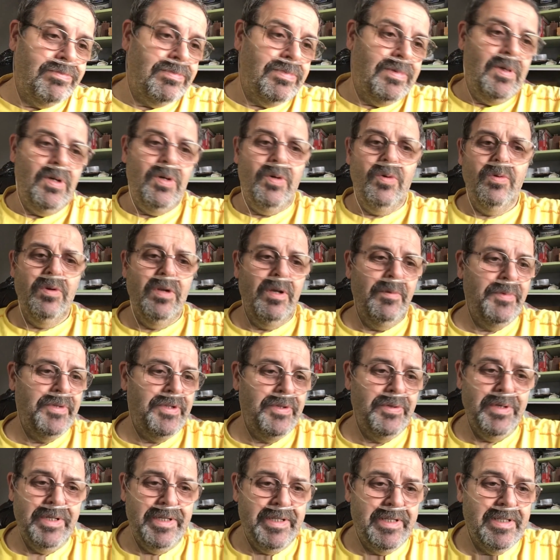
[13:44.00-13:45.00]
all I'm
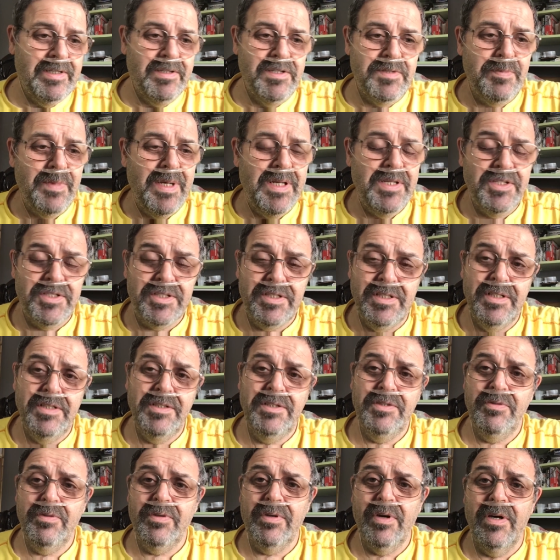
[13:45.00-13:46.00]
doing here is mentioning
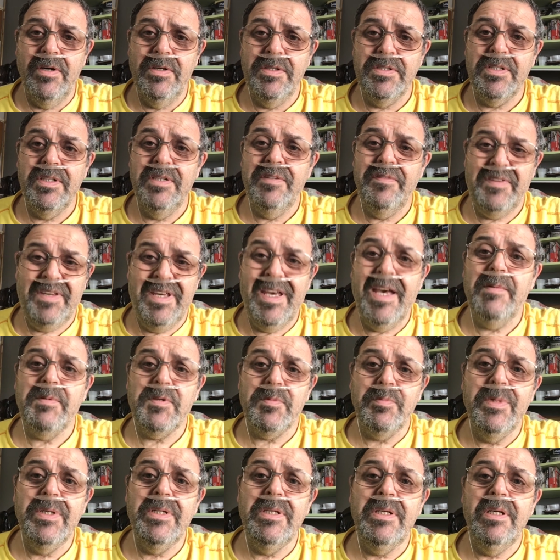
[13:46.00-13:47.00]
you guys that have kept
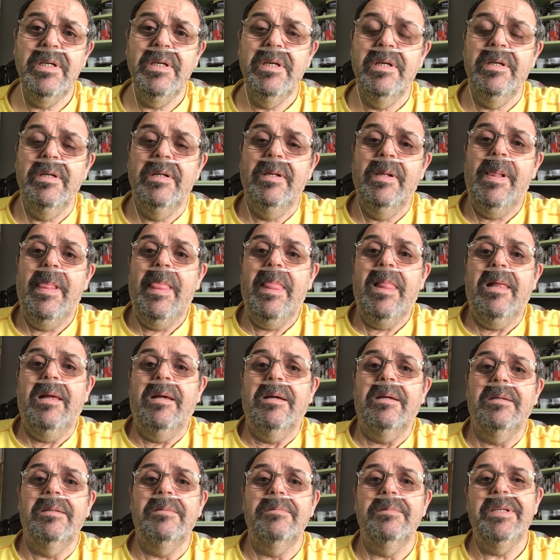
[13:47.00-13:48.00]
me
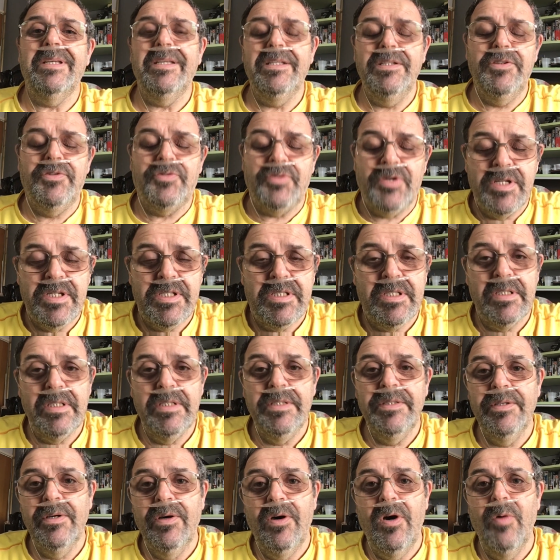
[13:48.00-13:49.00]
interested
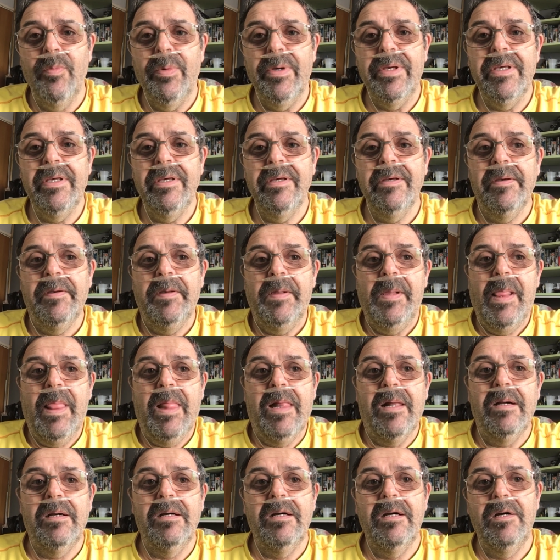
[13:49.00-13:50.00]
in the hobby
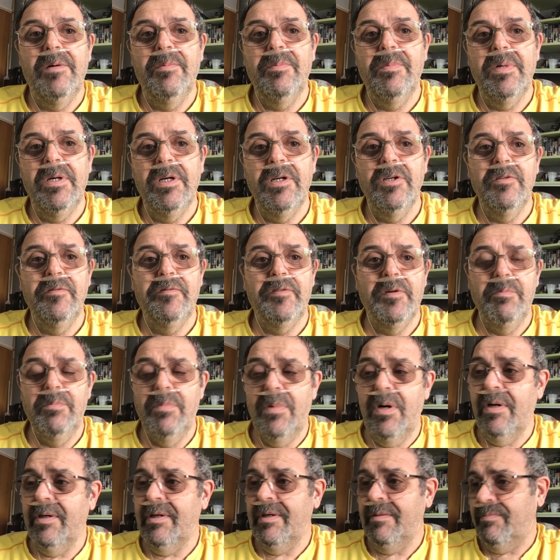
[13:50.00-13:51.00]
over
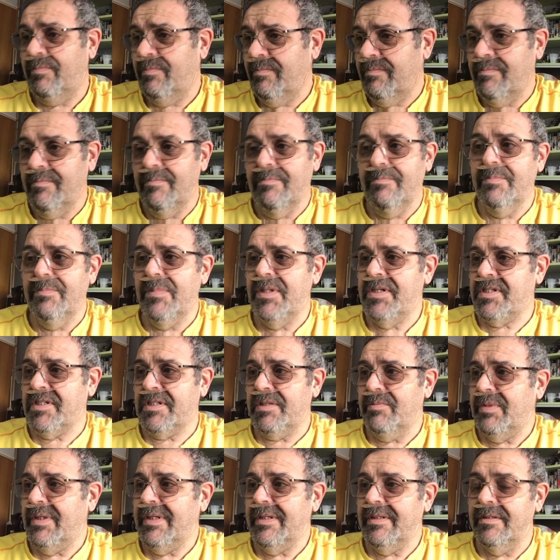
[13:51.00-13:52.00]
my
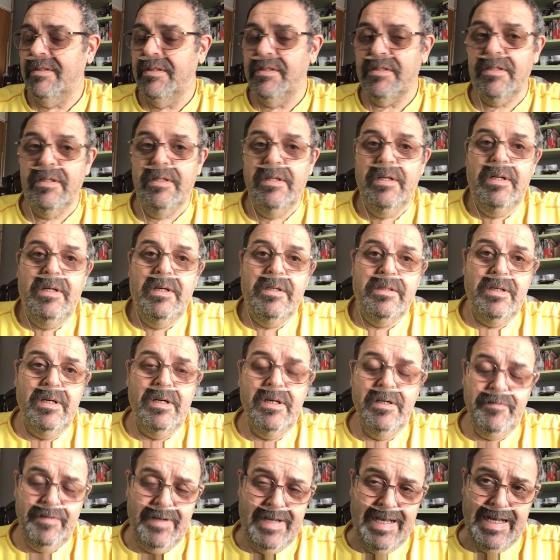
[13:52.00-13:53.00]
misdemeanors that
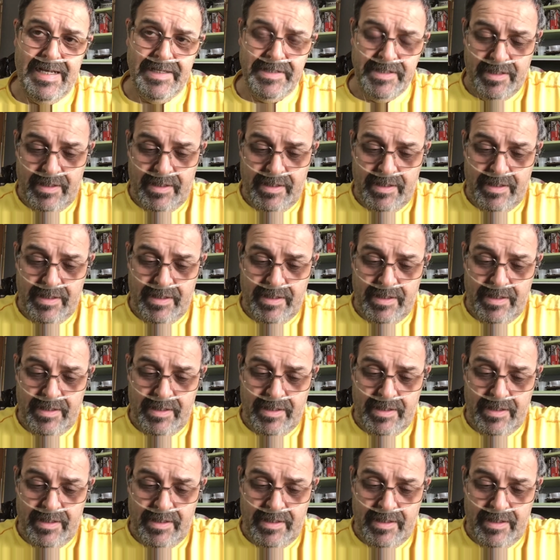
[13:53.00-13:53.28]
I've had.